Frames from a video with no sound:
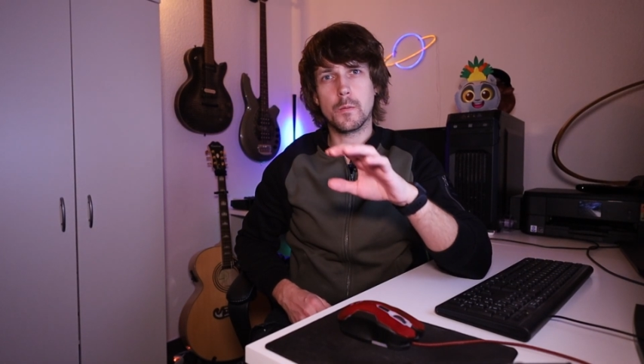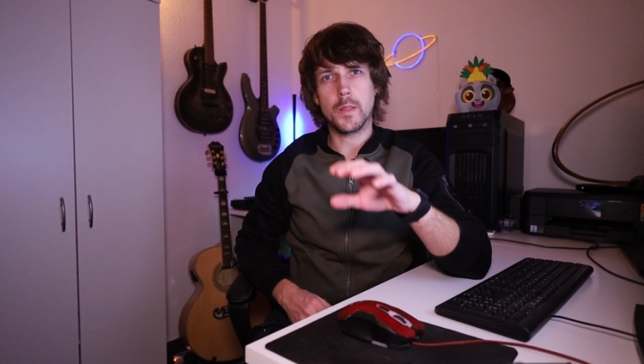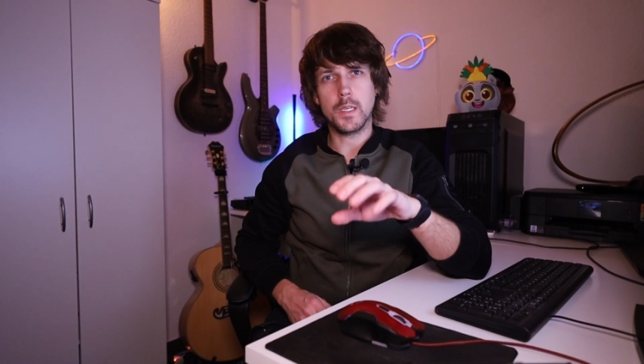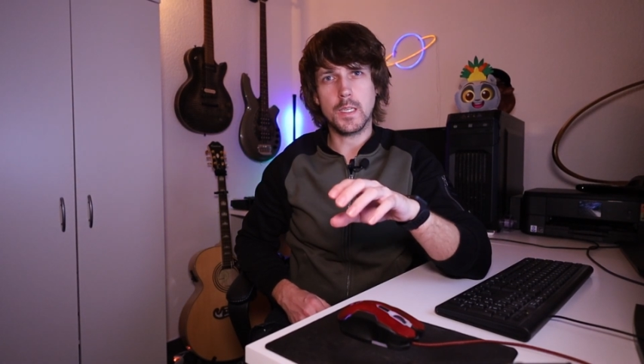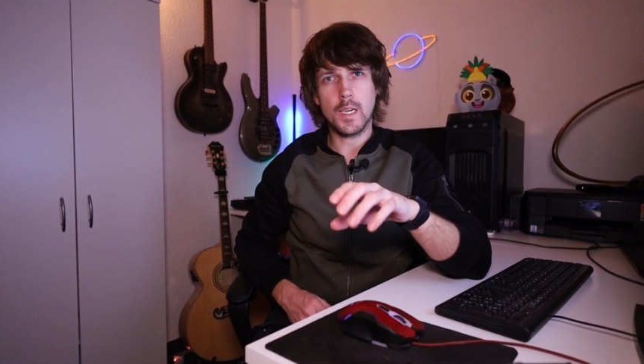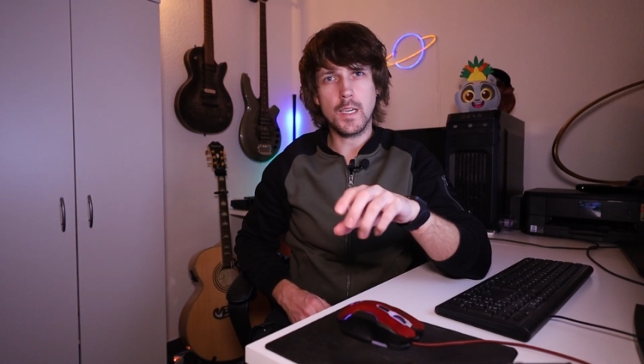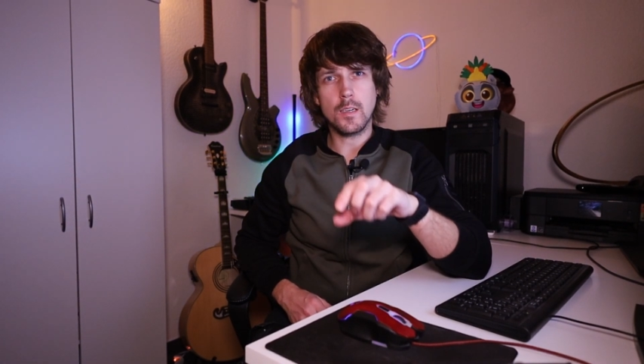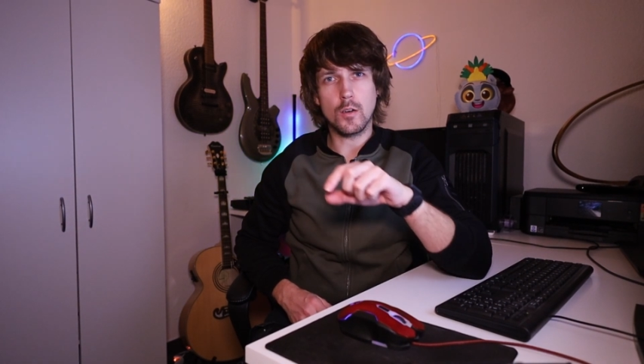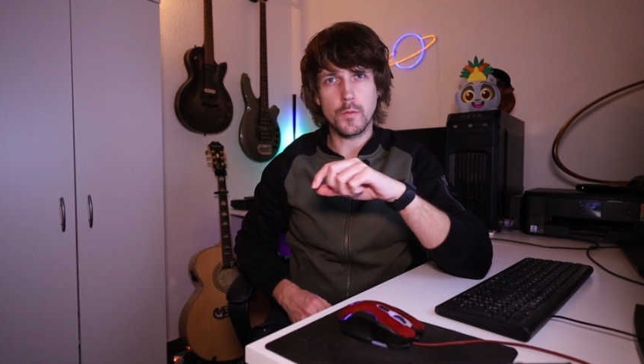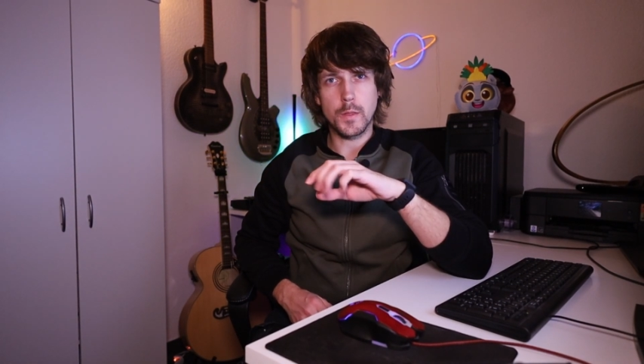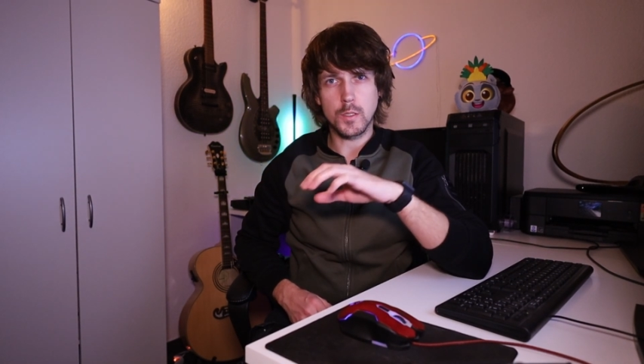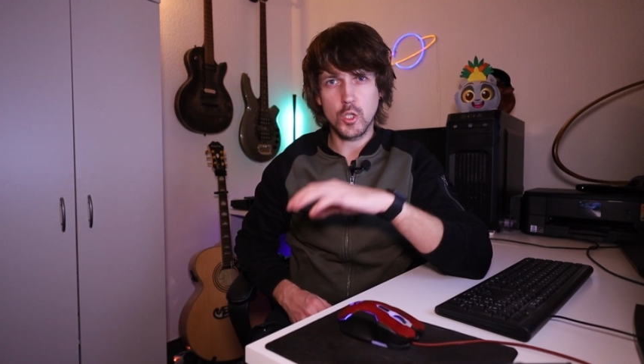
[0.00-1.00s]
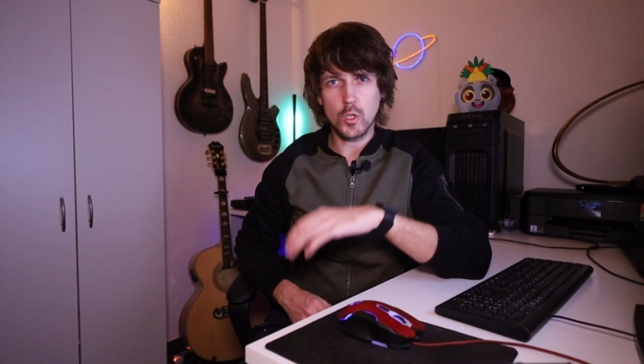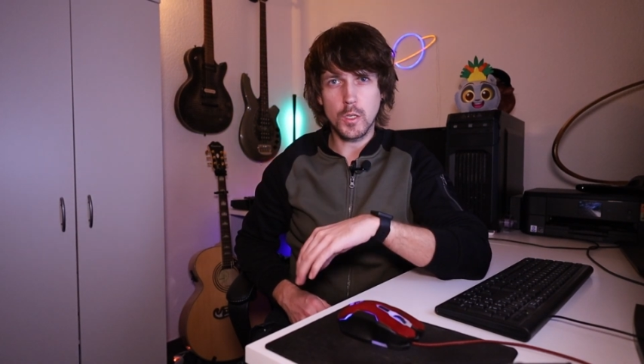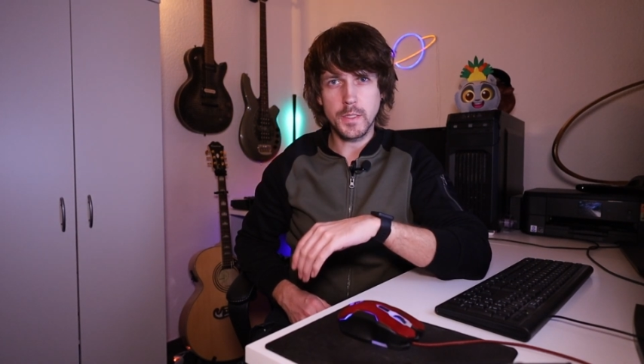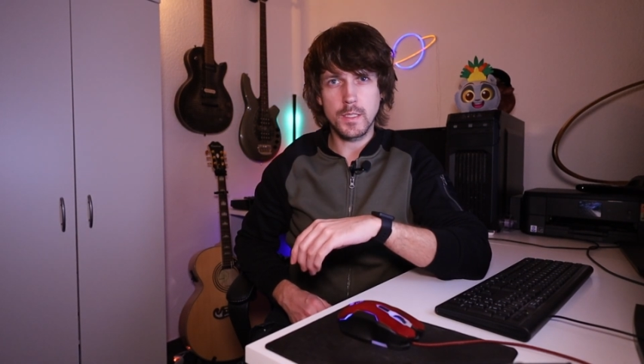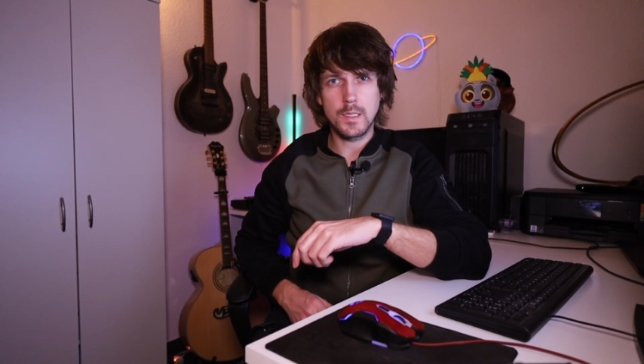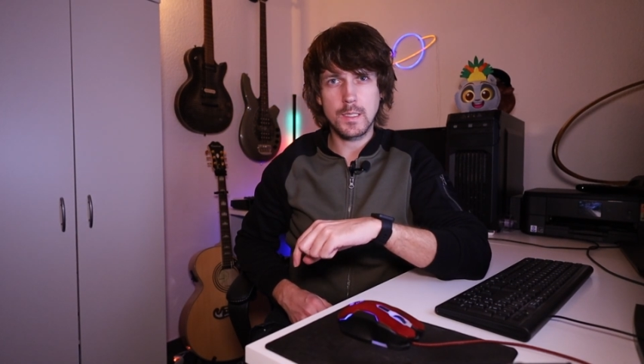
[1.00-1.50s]
the day of the
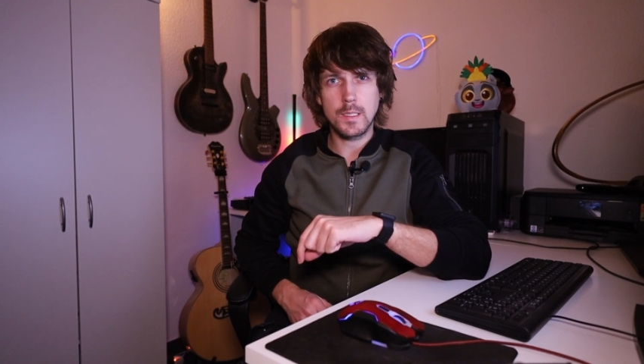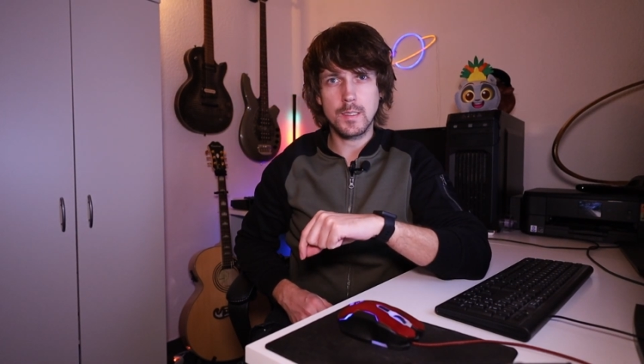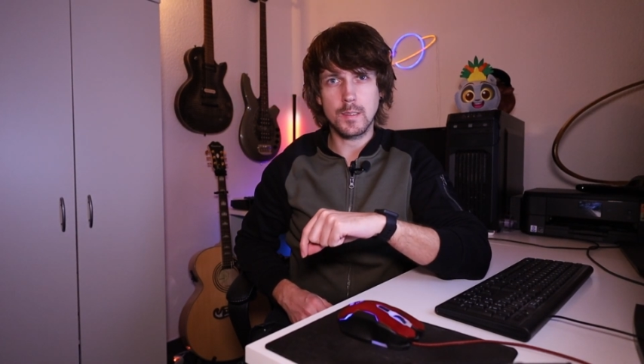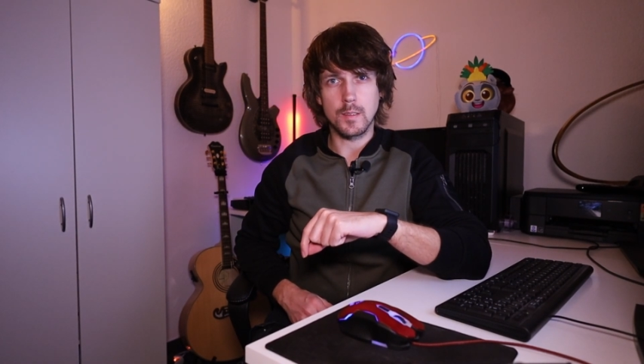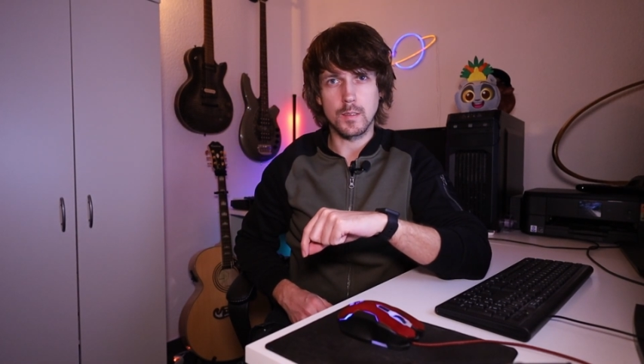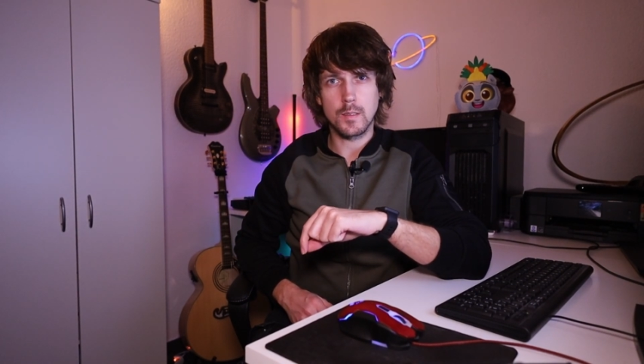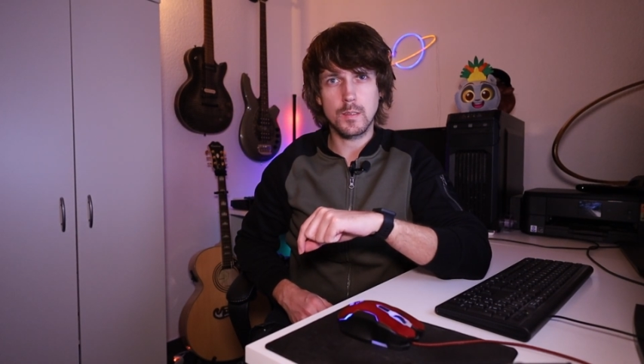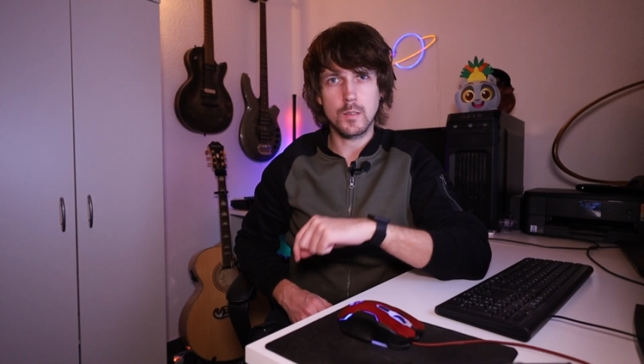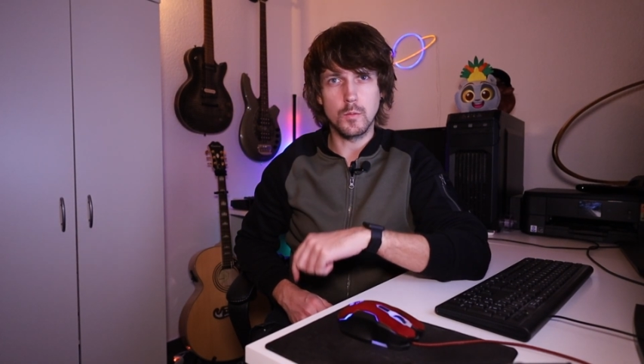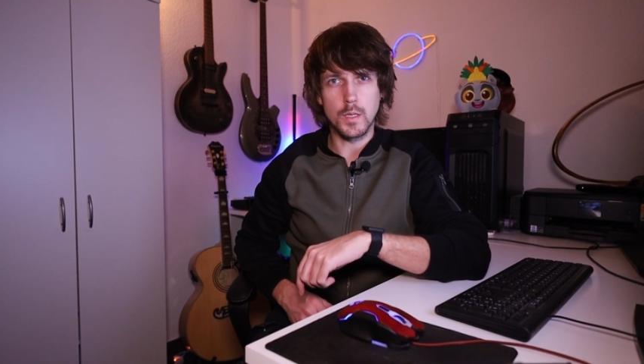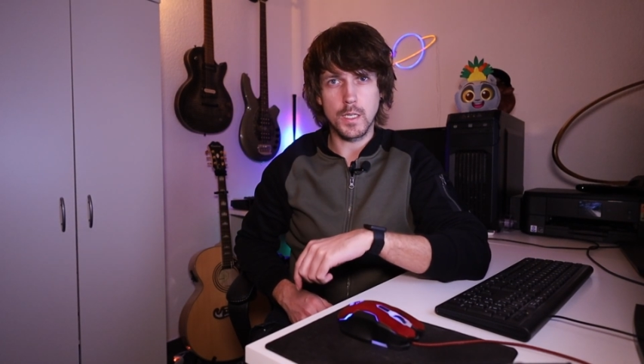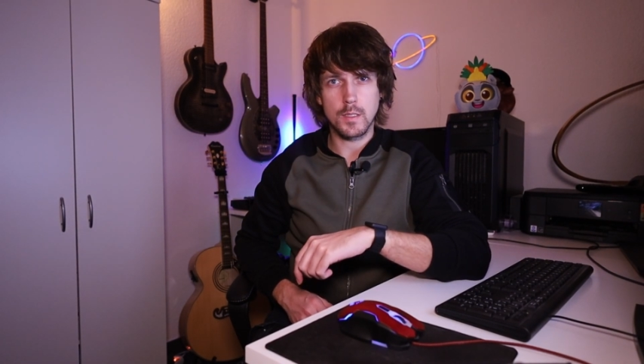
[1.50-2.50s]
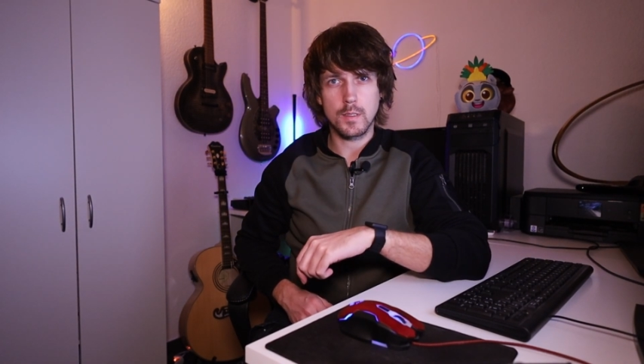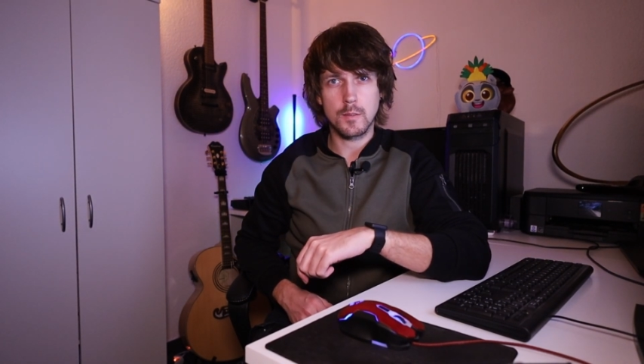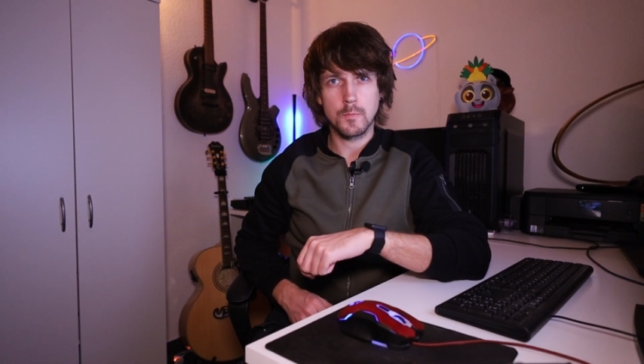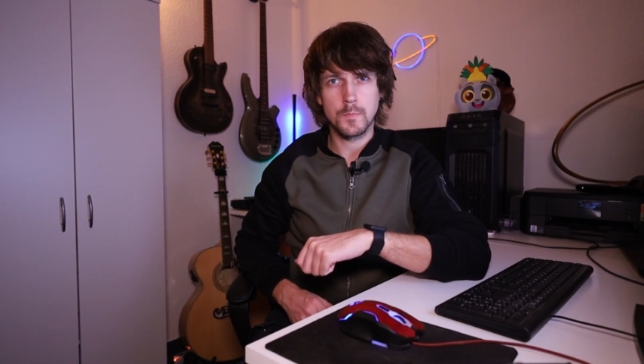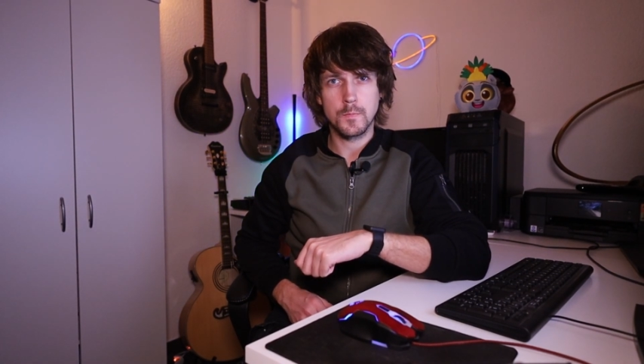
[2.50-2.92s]
shortest distance to Mars.